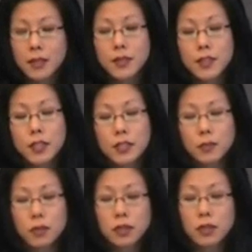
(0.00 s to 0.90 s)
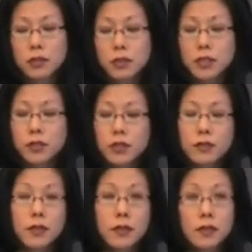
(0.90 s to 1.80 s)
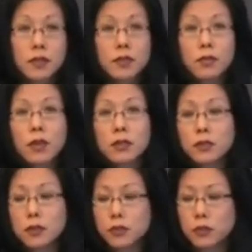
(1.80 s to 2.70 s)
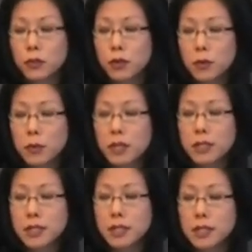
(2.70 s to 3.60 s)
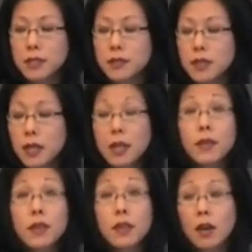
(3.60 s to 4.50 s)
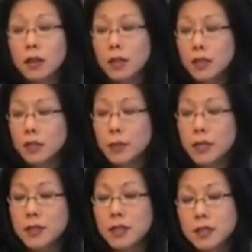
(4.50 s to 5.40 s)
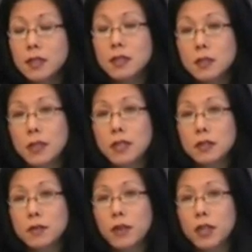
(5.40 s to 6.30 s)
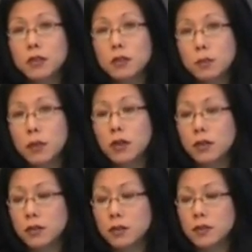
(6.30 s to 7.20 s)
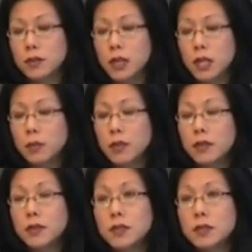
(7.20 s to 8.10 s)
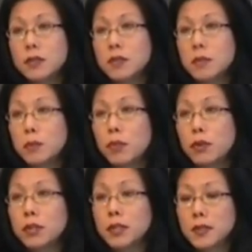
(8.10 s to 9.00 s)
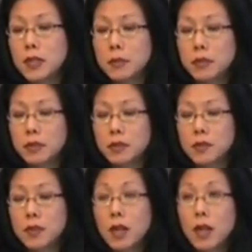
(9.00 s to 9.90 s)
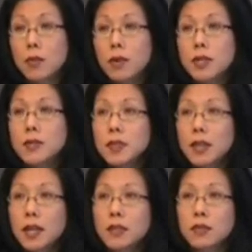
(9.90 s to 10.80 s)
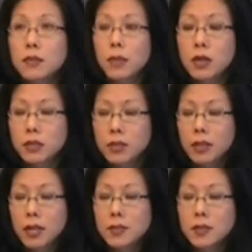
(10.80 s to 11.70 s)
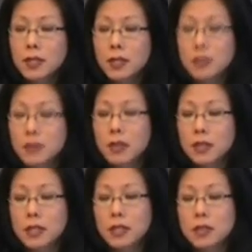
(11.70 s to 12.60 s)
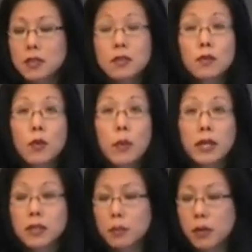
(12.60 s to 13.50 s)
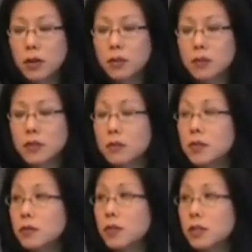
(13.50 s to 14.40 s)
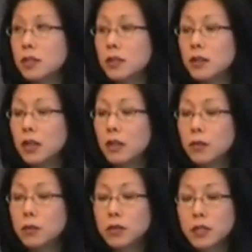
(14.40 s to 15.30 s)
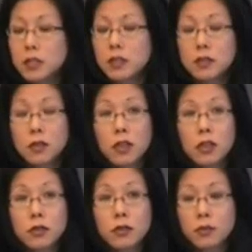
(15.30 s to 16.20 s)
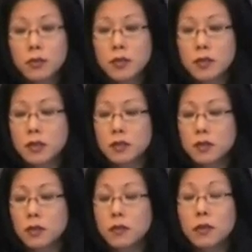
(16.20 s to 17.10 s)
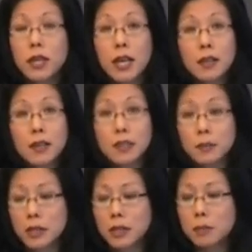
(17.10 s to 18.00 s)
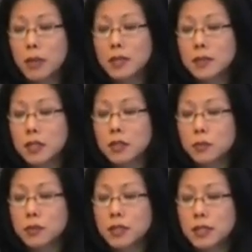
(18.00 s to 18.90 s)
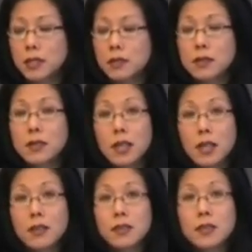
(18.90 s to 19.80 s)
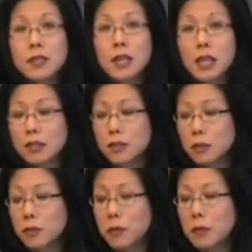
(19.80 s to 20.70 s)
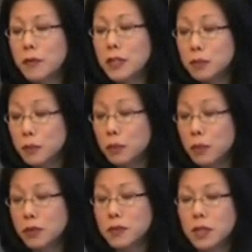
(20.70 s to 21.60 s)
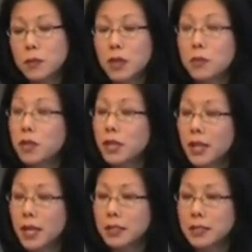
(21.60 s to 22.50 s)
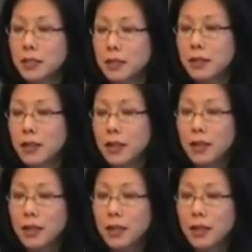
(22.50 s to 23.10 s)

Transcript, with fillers: CJ's work clearly shows that there's a strong social norm among teens that the online space isn't a space to find new partners, but there are still some important exceptions. One is the case of marginalized teens like teens whose romantic partners are restricted for religious or cultural reasons or for gay, lesbian, and bisexual teens. This is an excerpt from a Facebook posting by one gay teen.